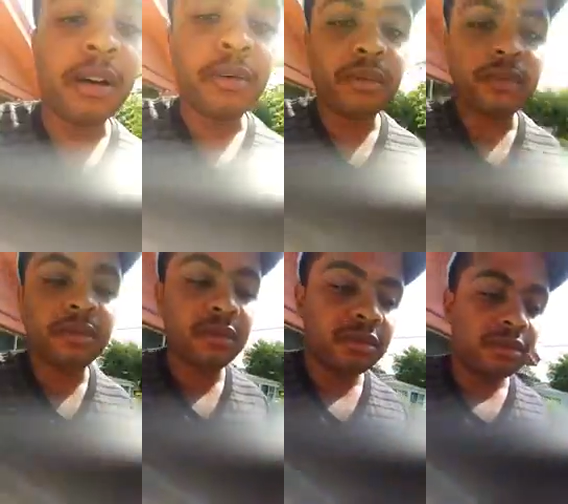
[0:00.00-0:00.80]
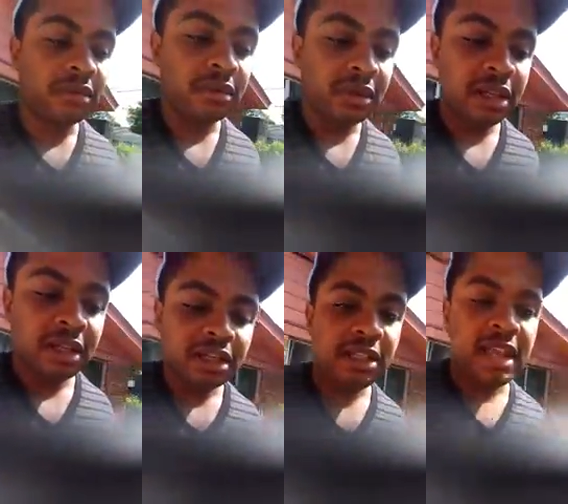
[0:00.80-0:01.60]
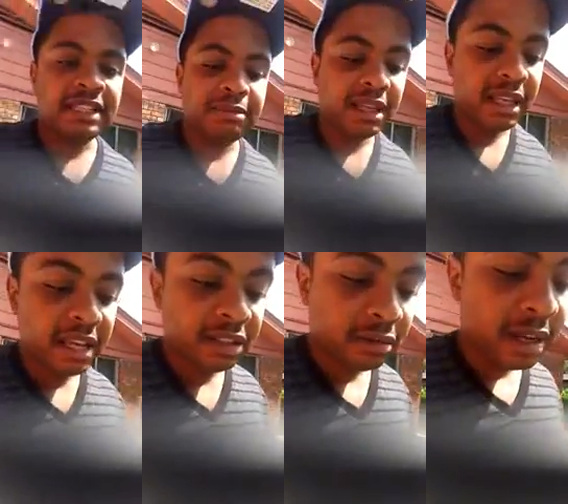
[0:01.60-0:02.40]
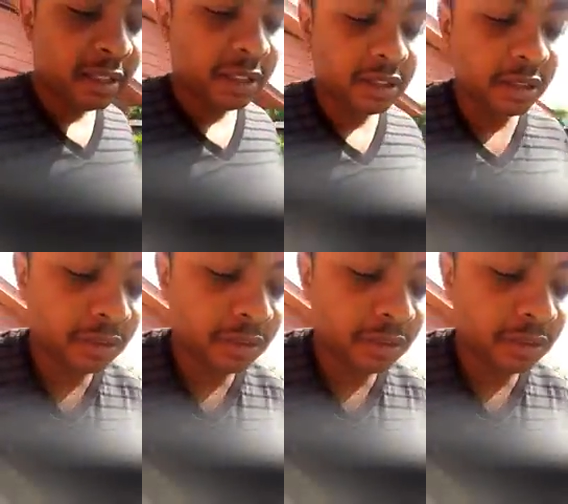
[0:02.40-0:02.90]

though. She has to be interesting